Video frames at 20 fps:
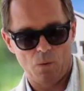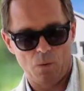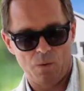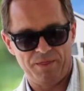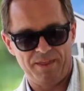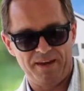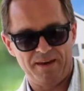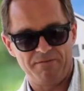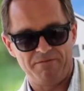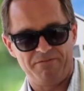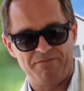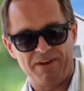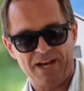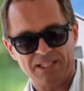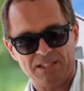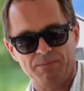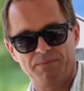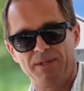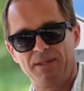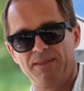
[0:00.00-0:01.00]
the
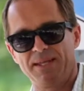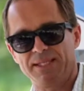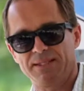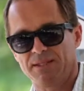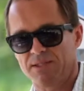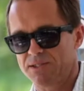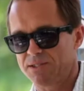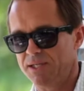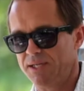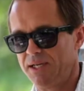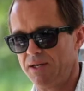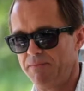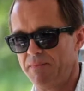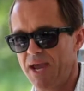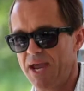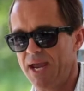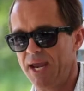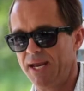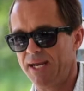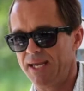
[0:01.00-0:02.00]
investment that the city
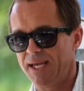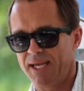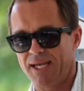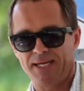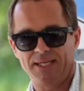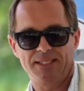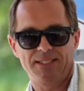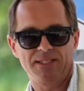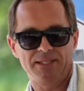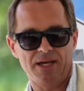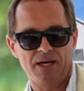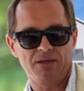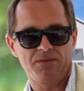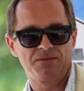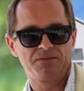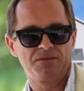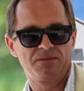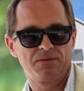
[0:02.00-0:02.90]
made in itself,